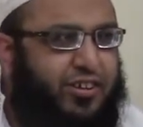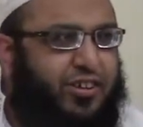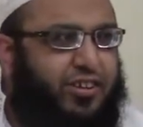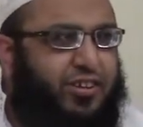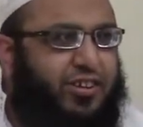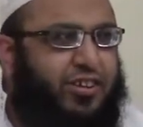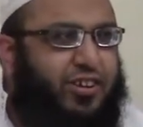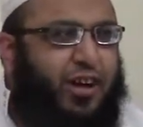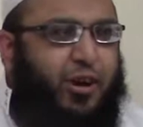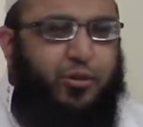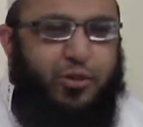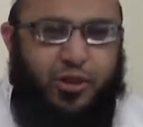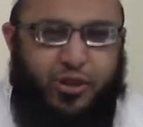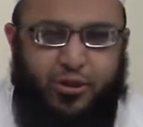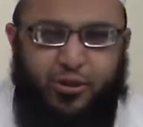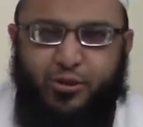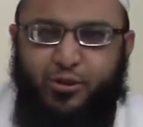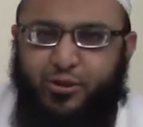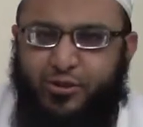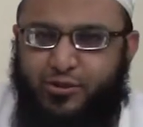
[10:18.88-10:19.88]
Now we need
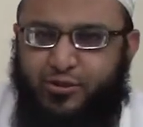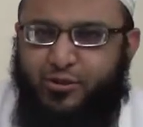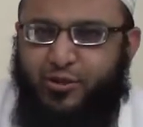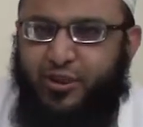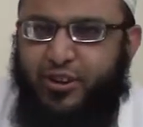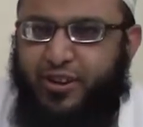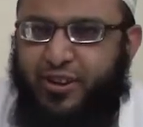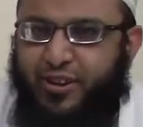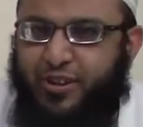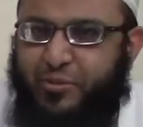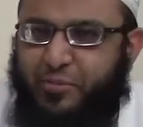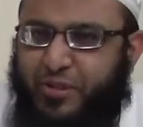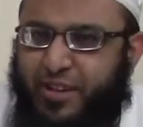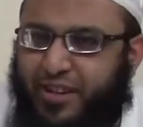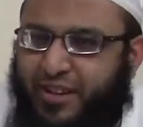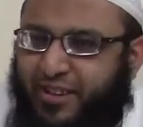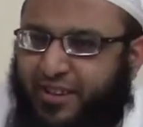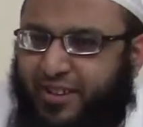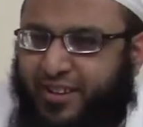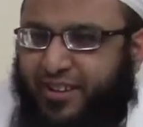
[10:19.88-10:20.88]
to go destroy another
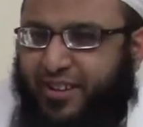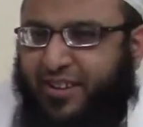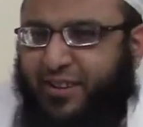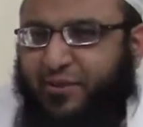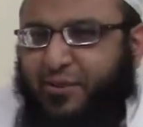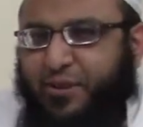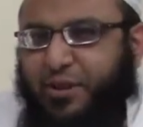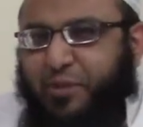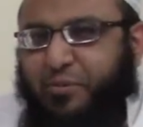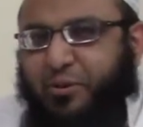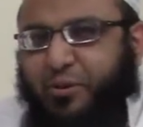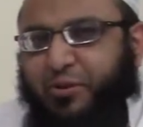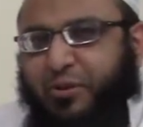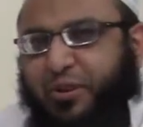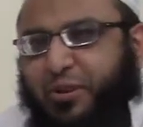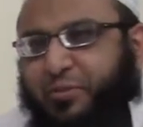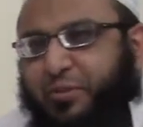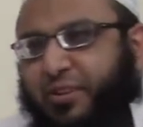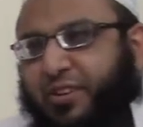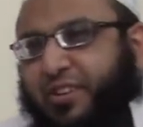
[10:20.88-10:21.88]
planet. Allahu Akbar
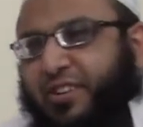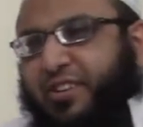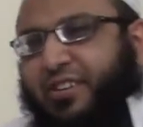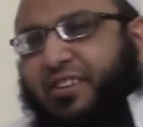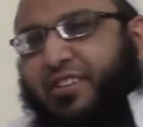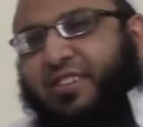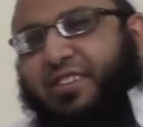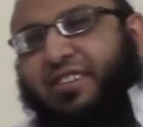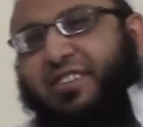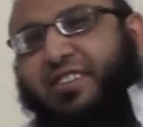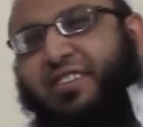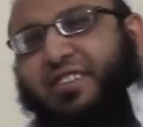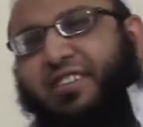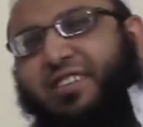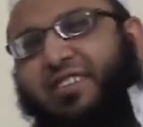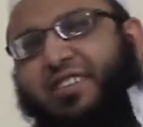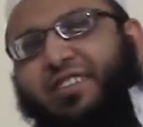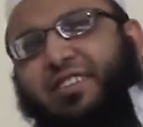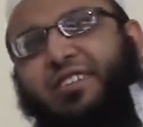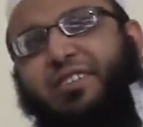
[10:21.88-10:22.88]
kabira.
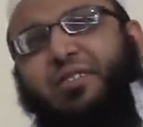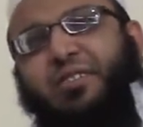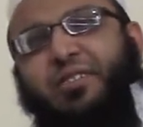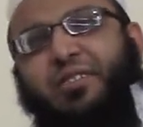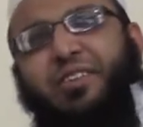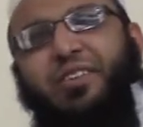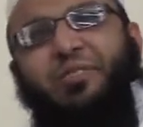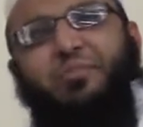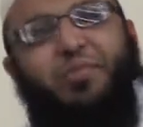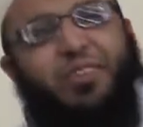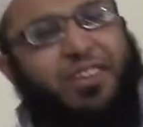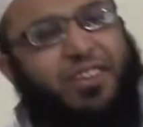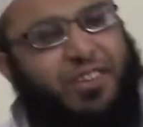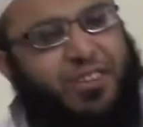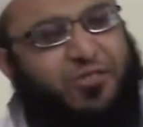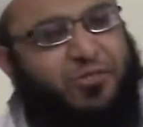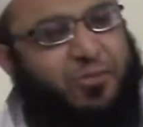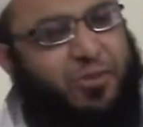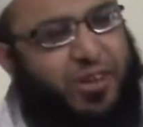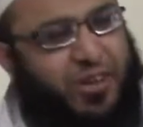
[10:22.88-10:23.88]
May
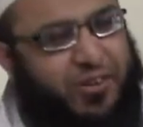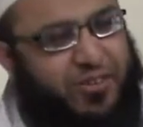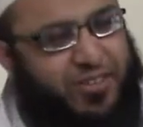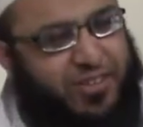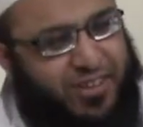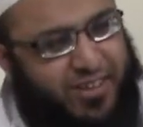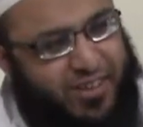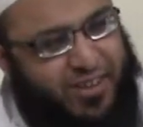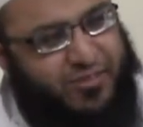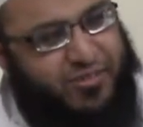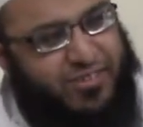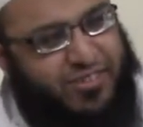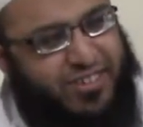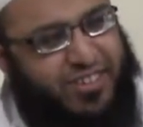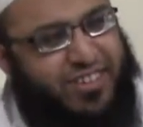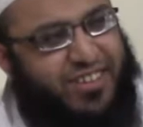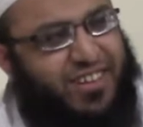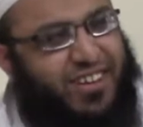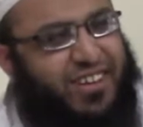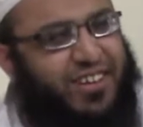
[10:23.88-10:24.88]
Allah subhanahu wa ta'ala give us
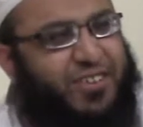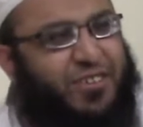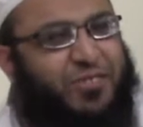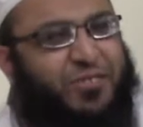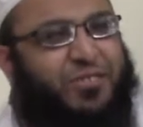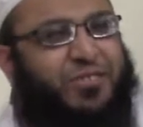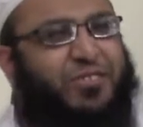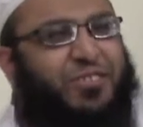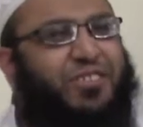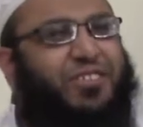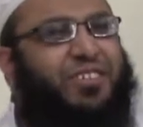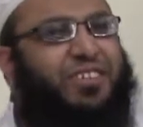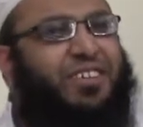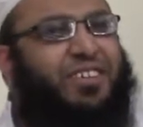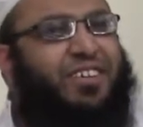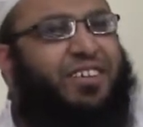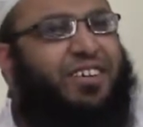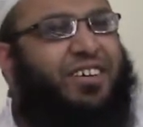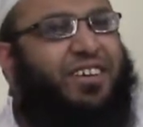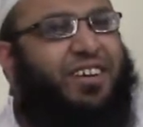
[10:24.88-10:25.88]
hidayah.
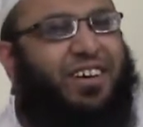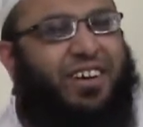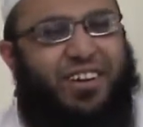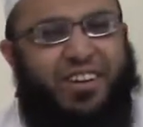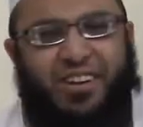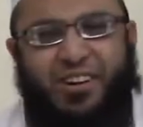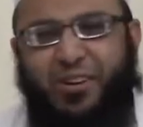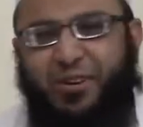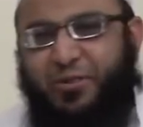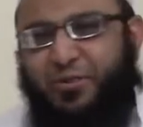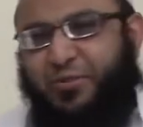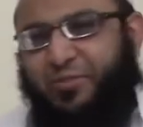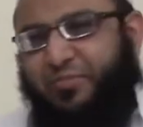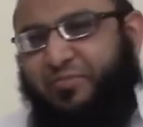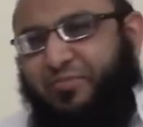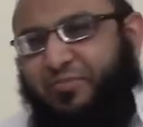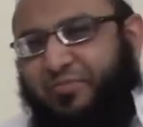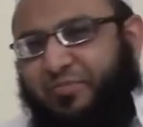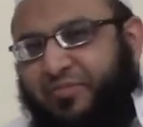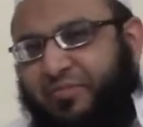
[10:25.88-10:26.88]
Anyhow,
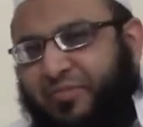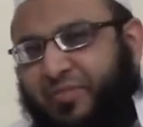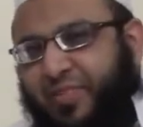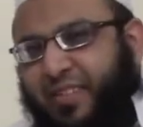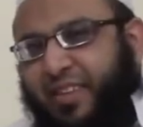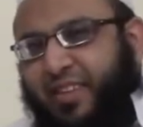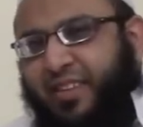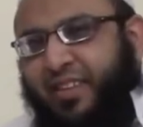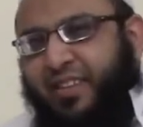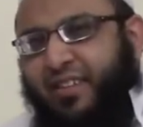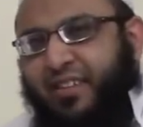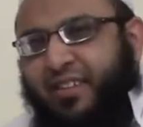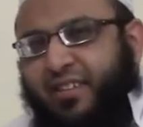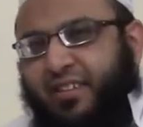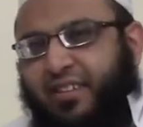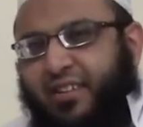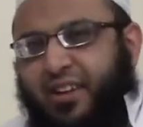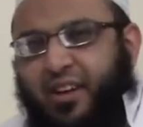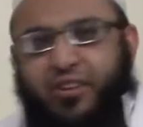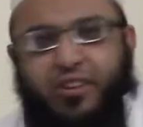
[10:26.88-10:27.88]

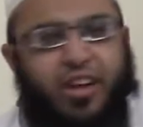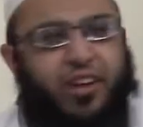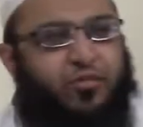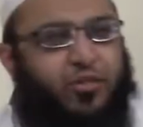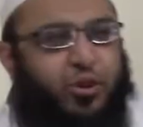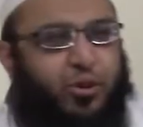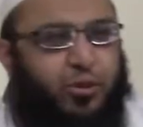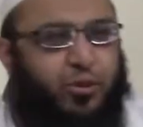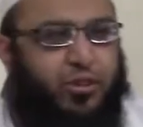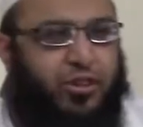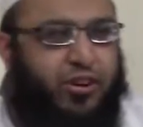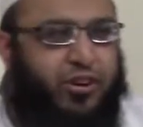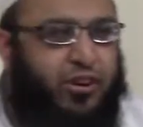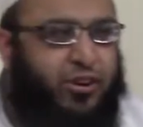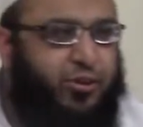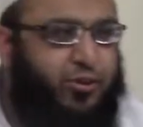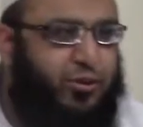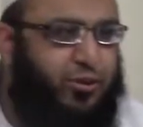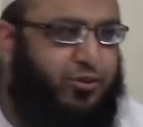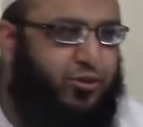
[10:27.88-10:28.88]
now they have a new theory.
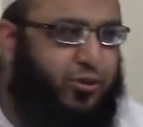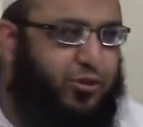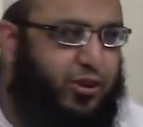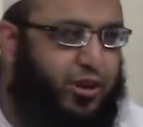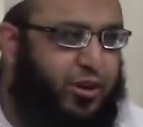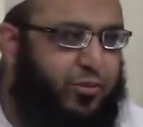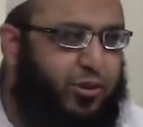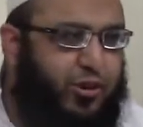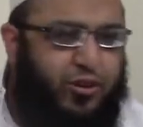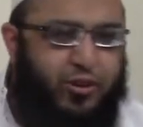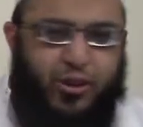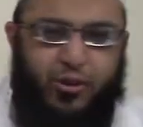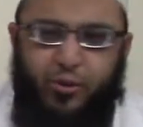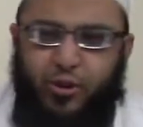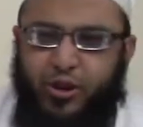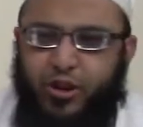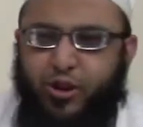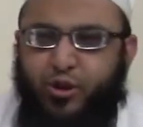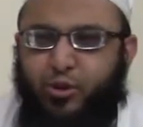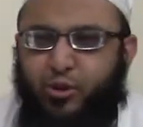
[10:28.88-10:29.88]
I don't know if you read about it. They
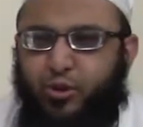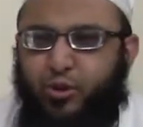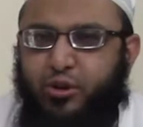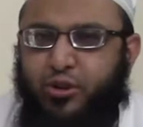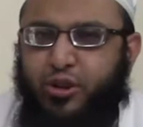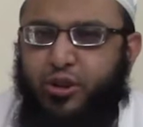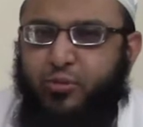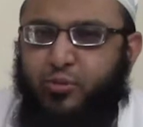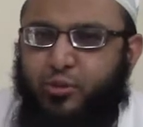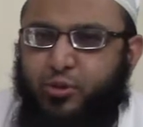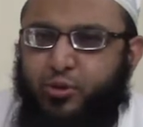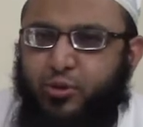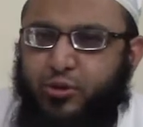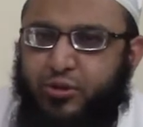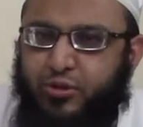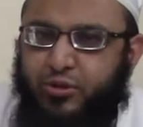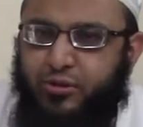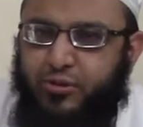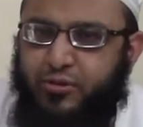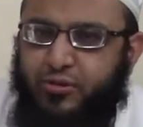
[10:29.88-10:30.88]
want to nuke the
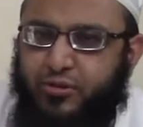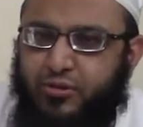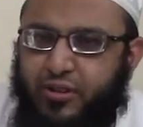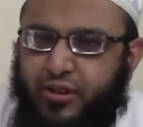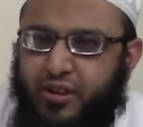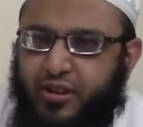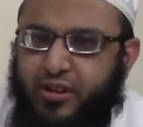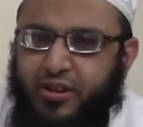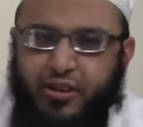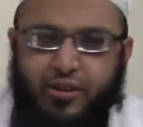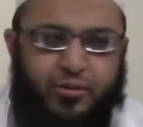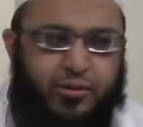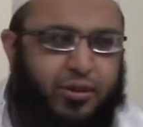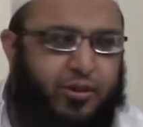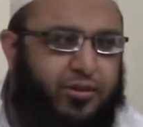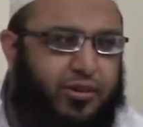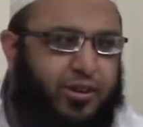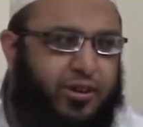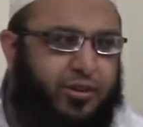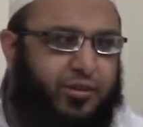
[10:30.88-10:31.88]
moon. La hawla
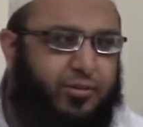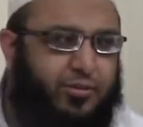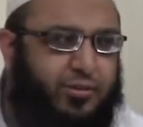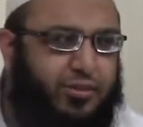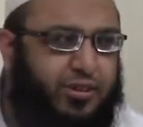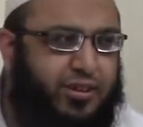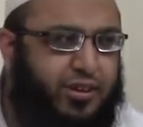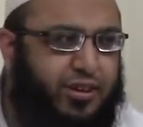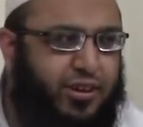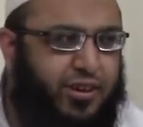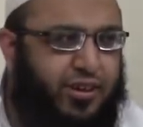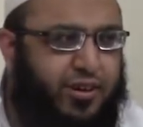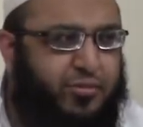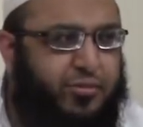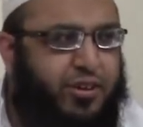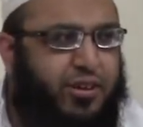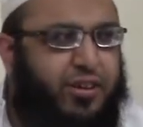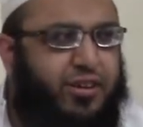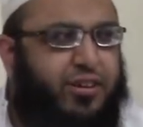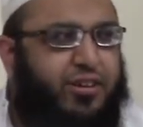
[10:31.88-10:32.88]
wa la quwwata illa
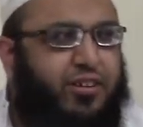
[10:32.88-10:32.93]
billah.